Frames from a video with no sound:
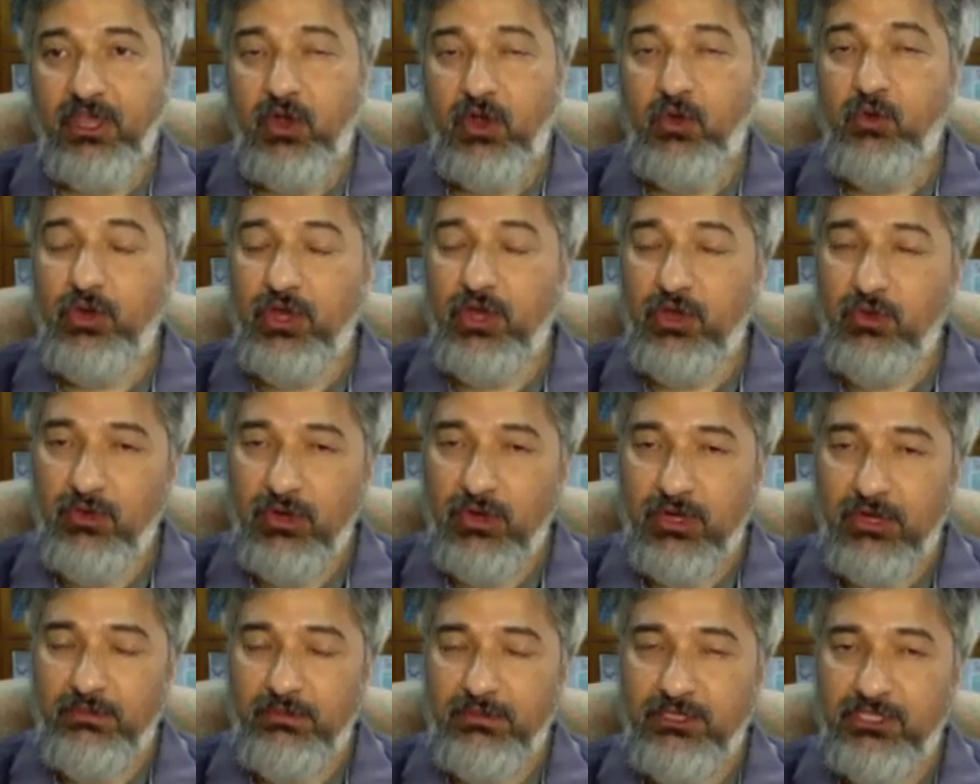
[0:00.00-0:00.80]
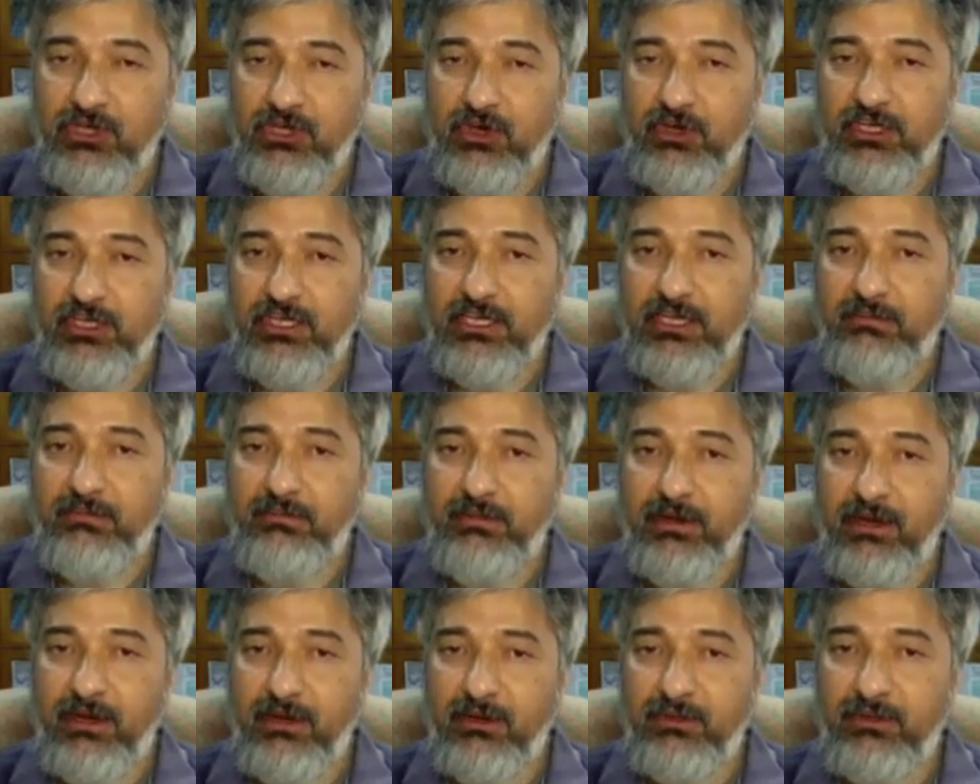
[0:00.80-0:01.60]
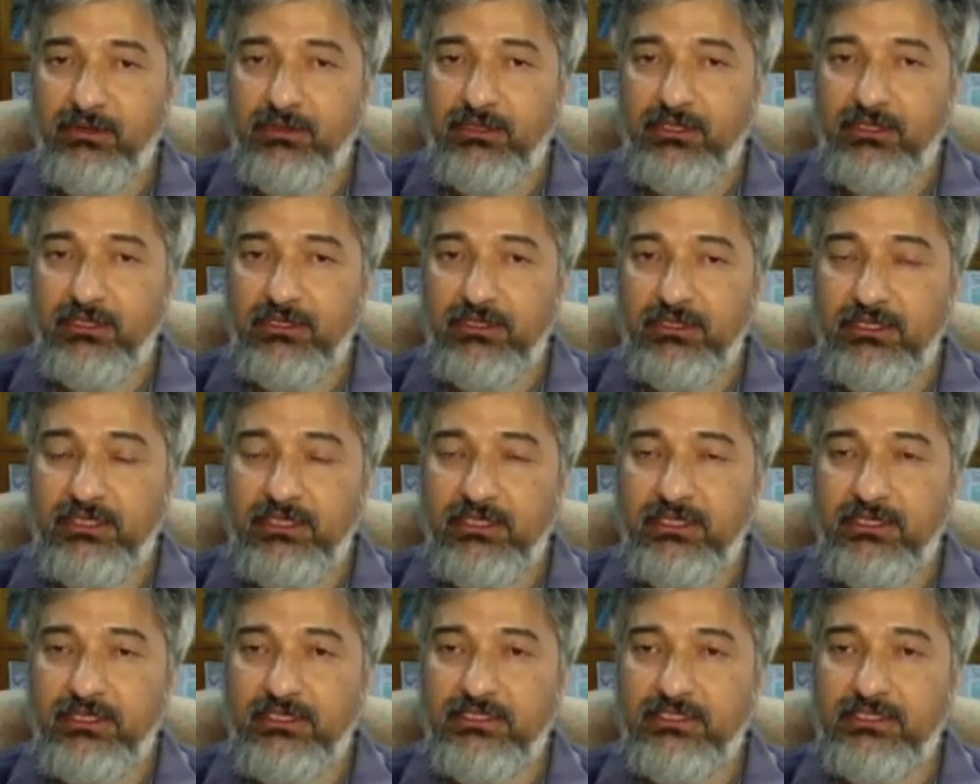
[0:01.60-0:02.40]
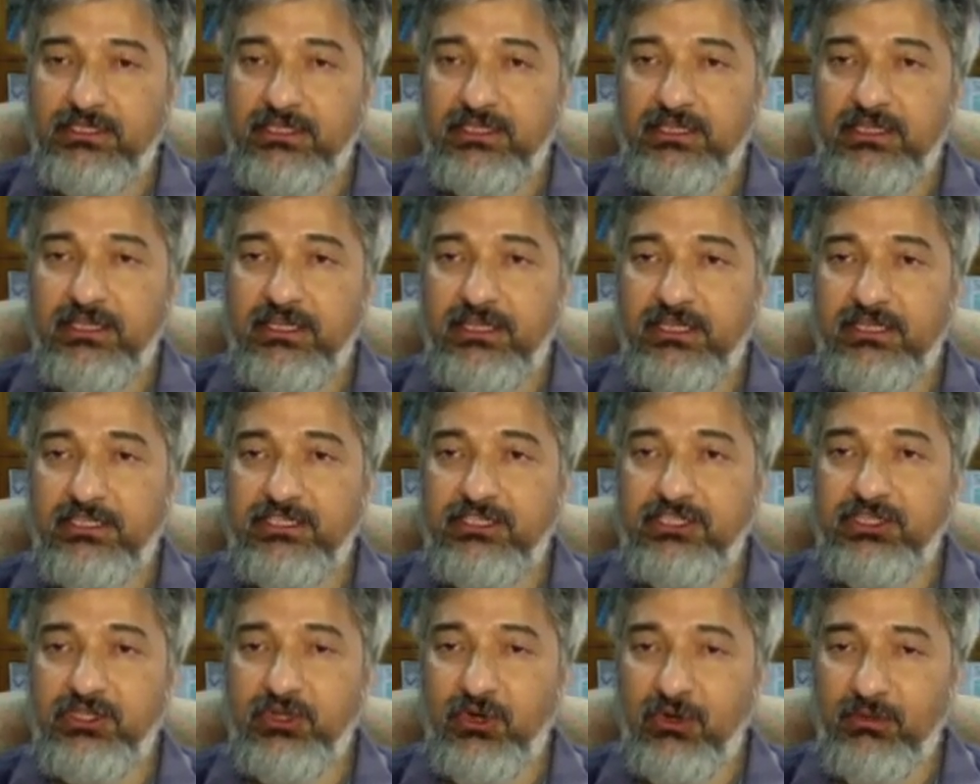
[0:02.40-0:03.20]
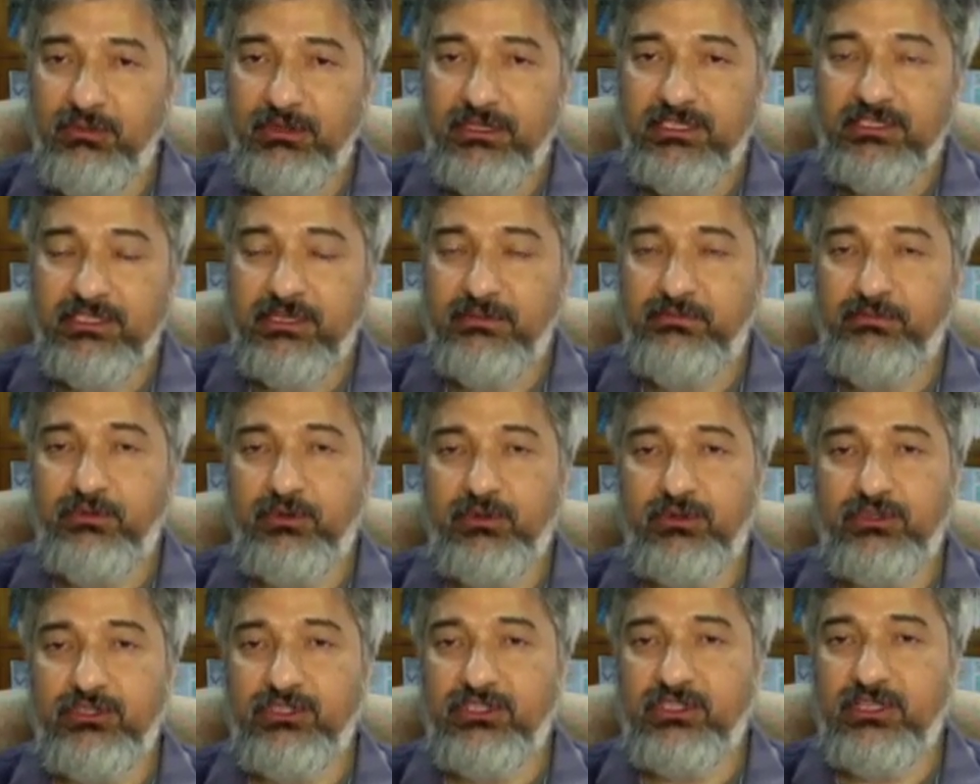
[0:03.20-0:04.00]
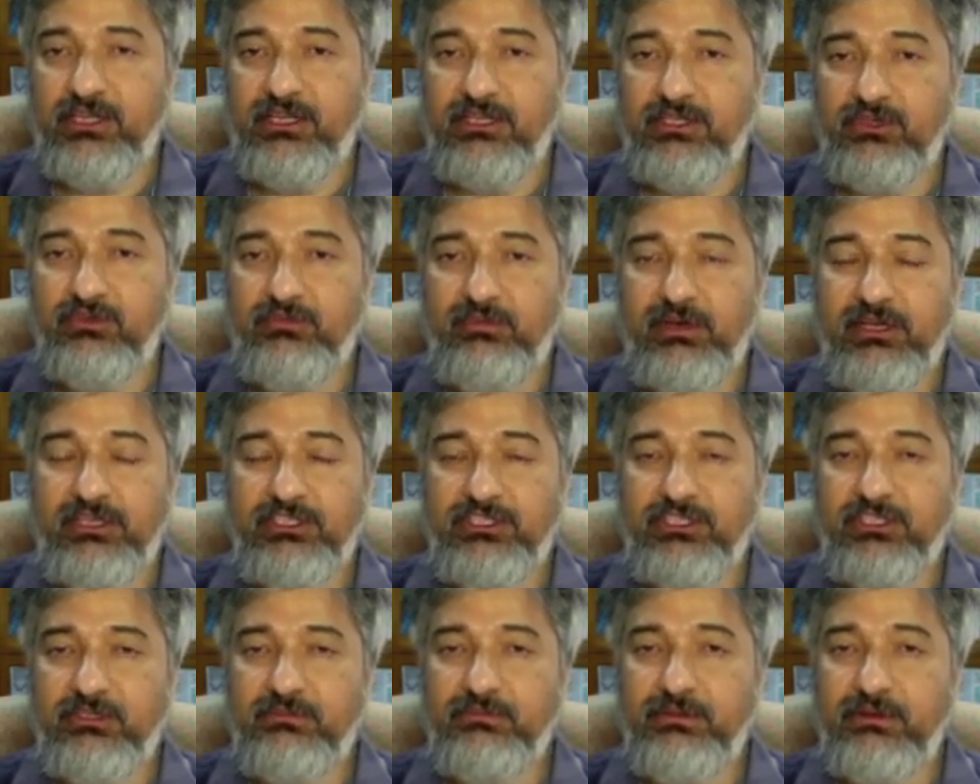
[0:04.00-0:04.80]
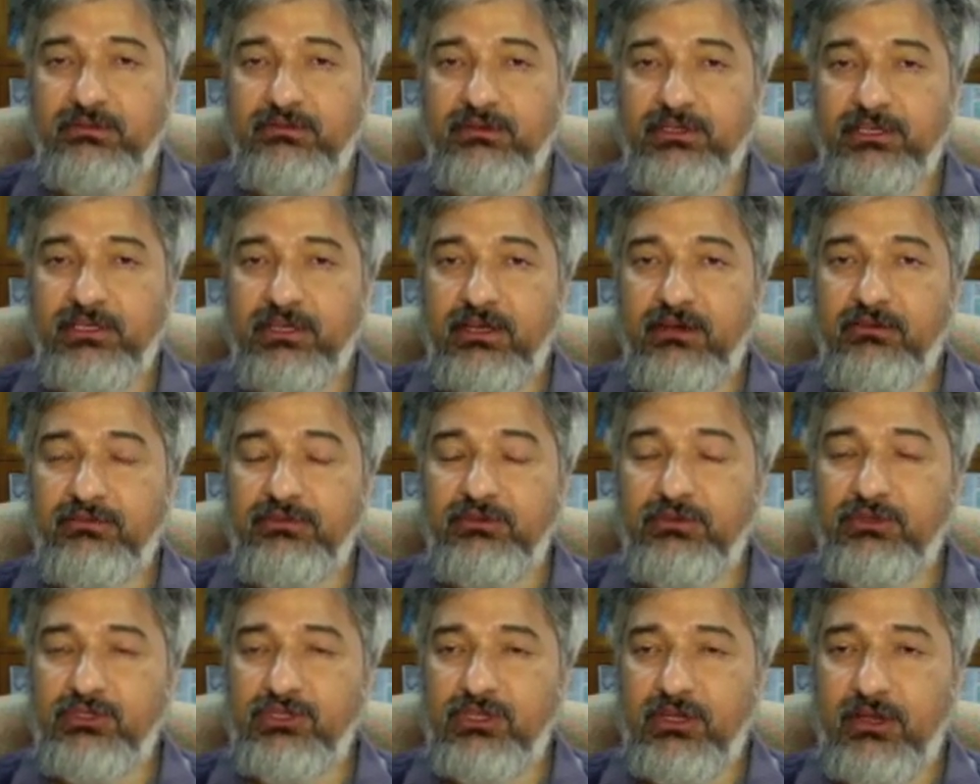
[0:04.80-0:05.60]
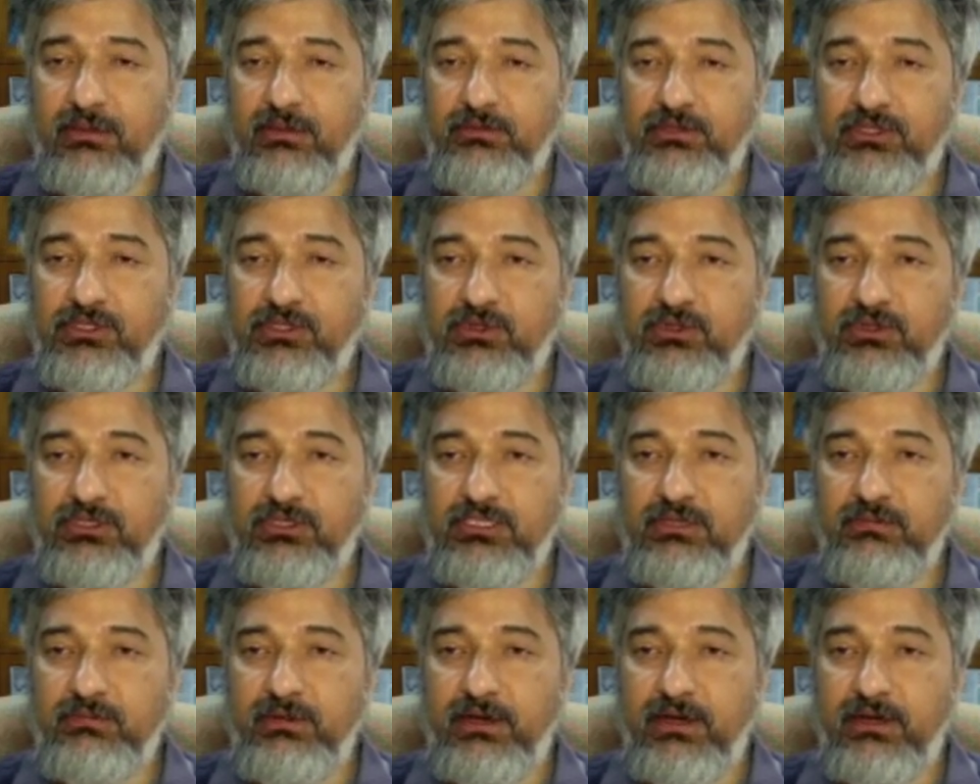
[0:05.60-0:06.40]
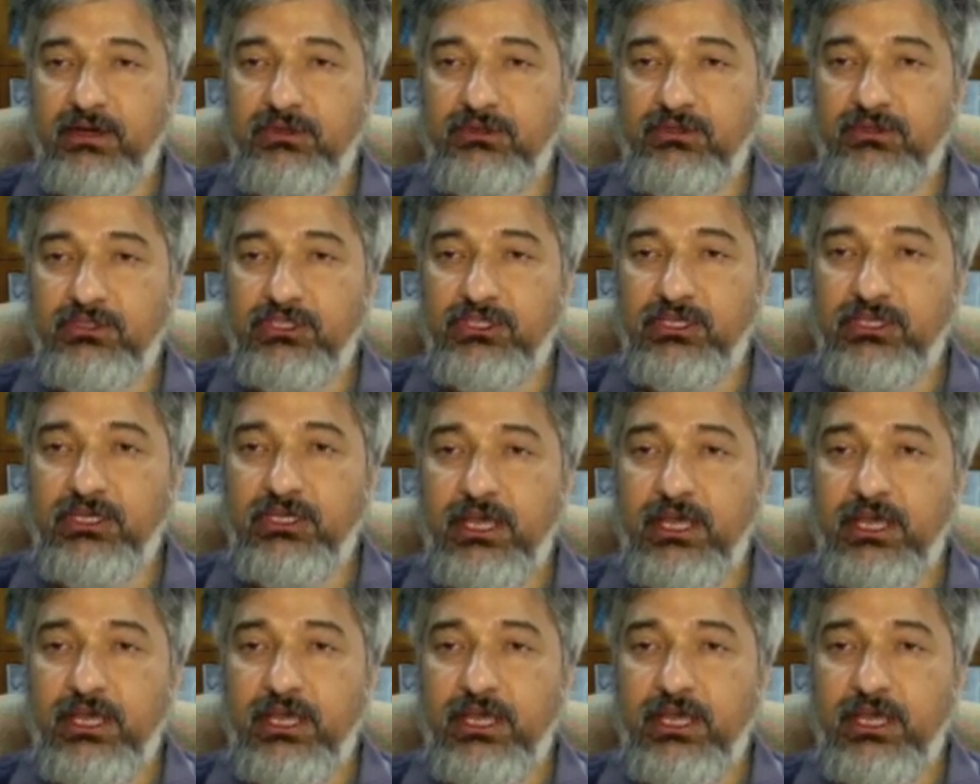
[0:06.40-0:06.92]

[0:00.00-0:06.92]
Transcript: We will be talking about the synthetic genomics approach that you mentioned, Pawan, in our future episodes, about